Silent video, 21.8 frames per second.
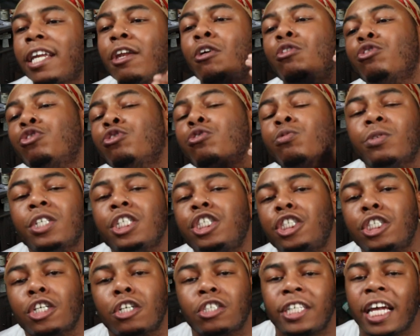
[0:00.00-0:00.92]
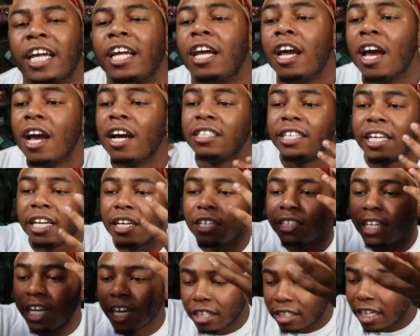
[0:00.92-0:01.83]
They don't do research. They
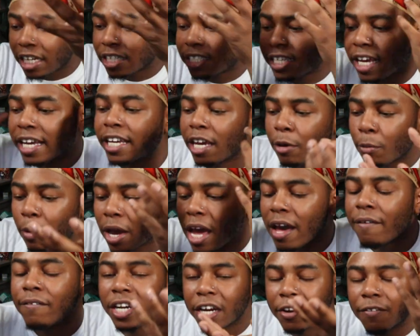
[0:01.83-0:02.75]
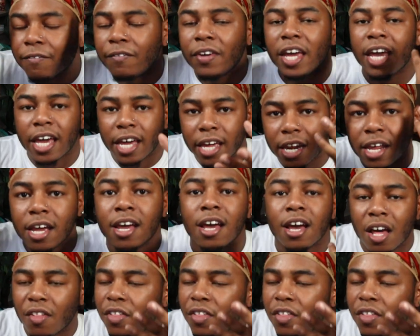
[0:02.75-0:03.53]
take in whatever they're fed.